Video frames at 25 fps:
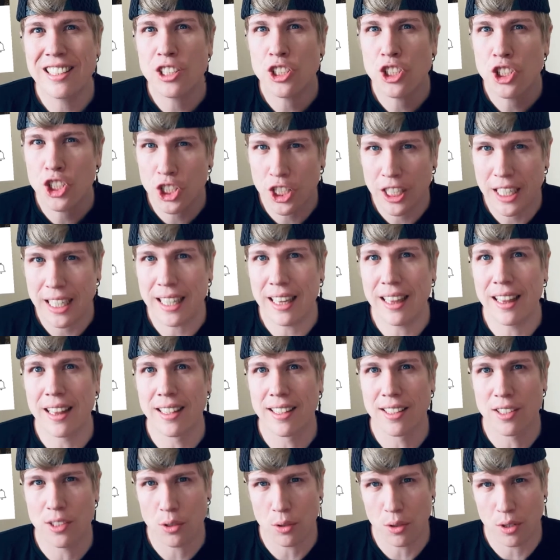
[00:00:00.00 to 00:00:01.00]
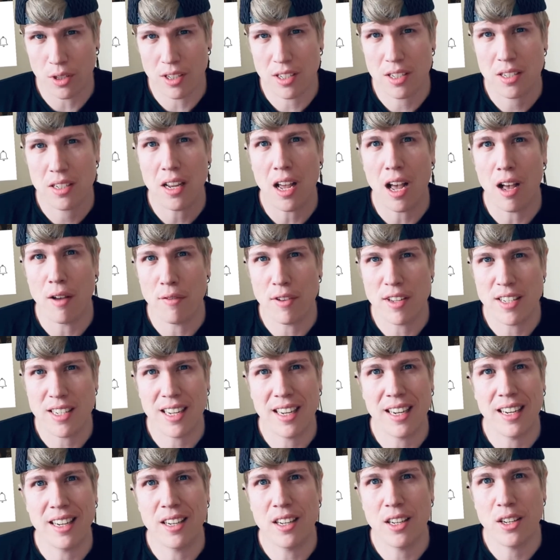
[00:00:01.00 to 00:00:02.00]
chill sort of stuff, as
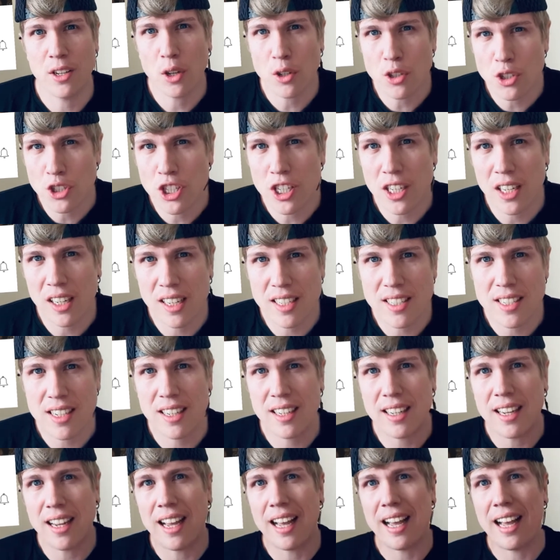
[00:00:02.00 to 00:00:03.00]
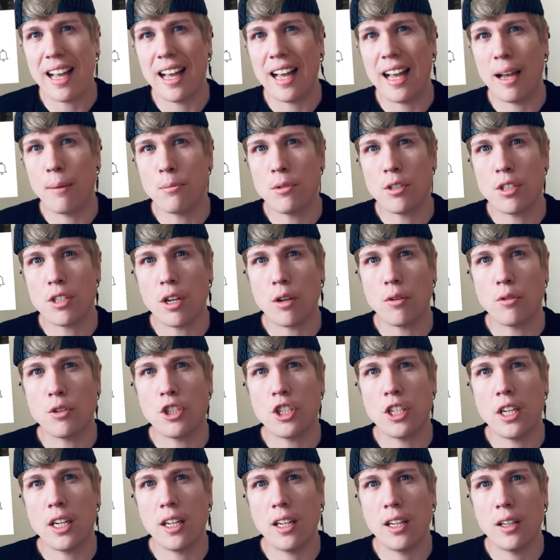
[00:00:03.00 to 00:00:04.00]
in, not chill as in, I'm so
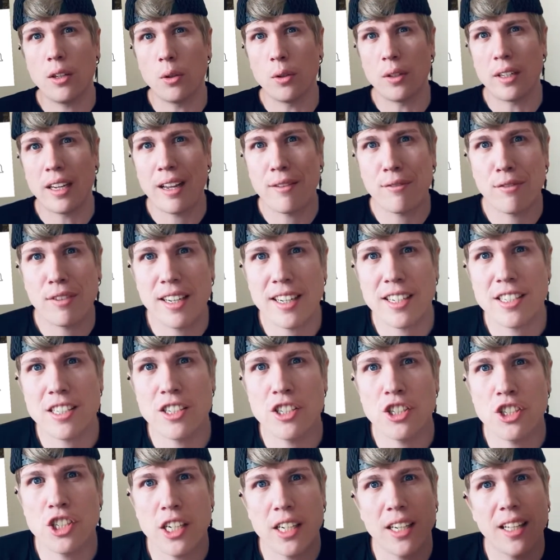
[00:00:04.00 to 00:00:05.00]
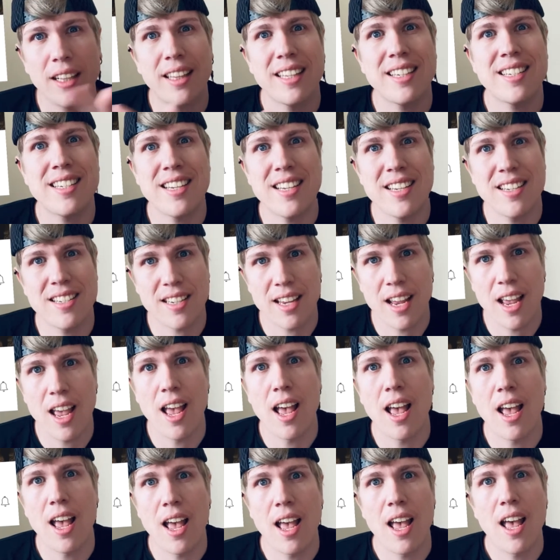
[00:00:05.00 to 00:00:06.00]
chill, or Netflix and chill. This is,
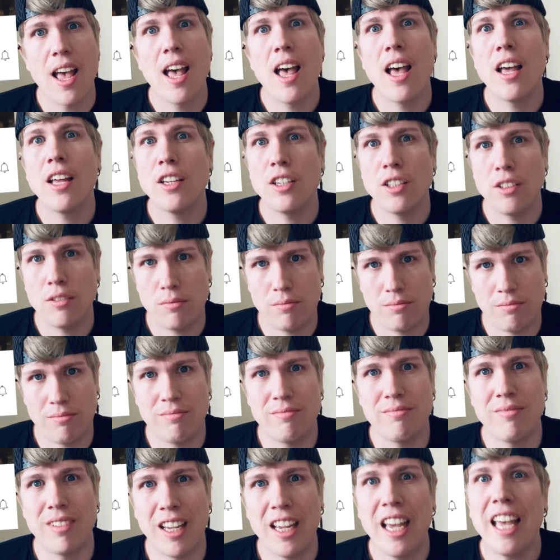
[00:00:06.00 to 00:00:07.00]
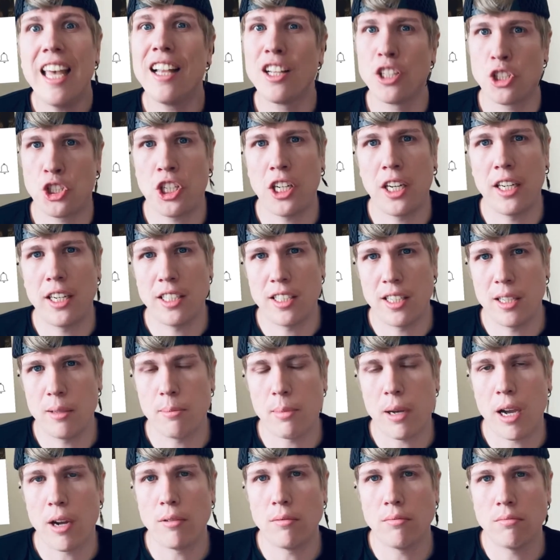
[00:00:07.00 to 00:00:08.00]
it'll chill you to the
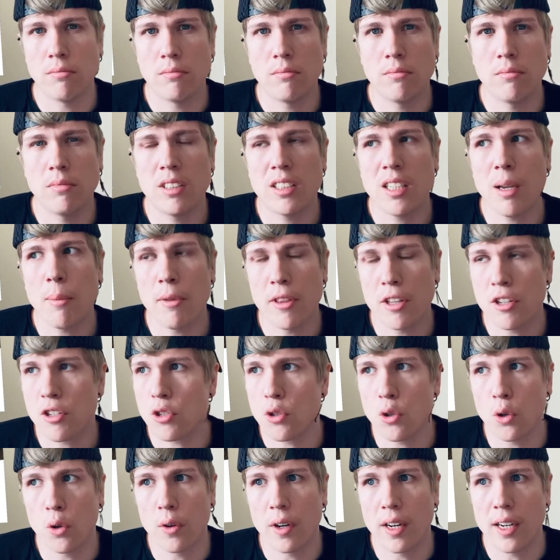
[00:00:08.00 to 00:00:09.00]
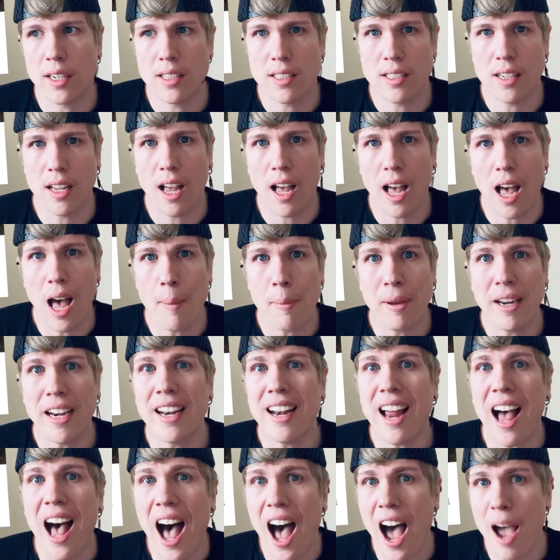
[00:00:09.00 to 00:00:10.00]
bone. Some of the stories, I mean,
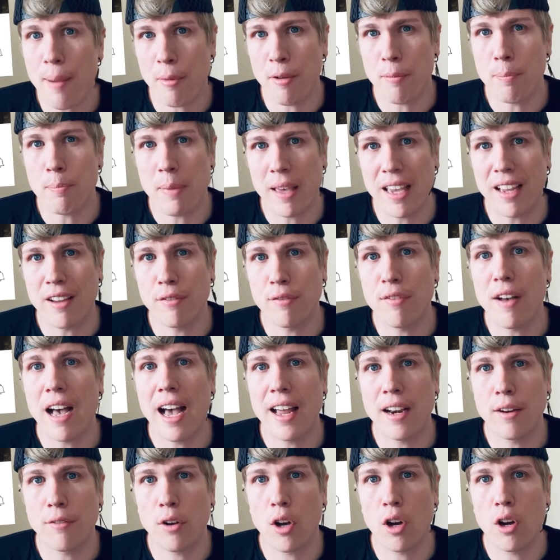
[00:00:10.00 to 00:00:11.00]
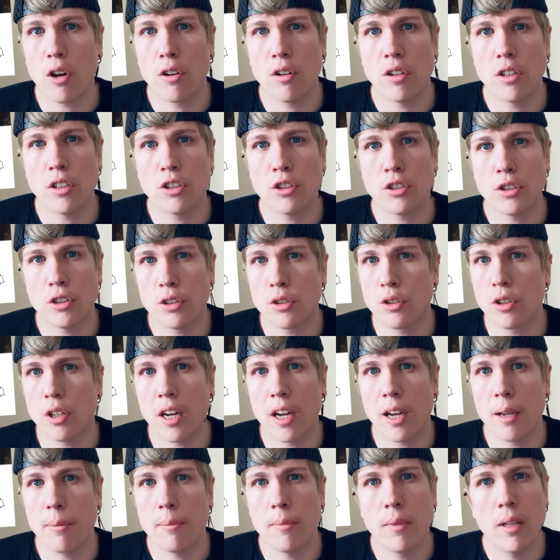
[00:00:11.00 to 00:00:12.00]
I'm a big fan of horror and true
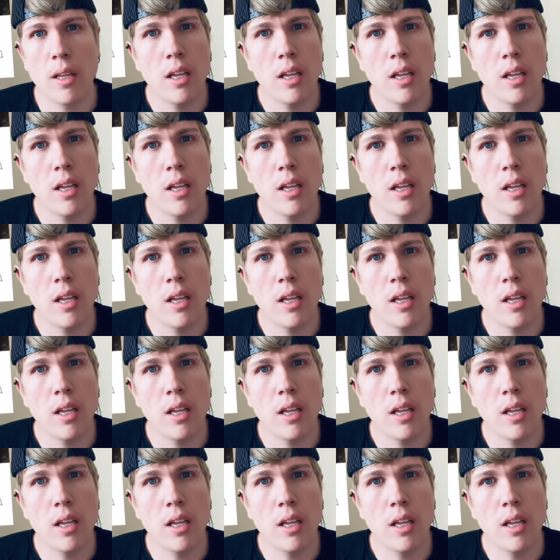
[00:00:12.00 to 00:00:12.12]
crime.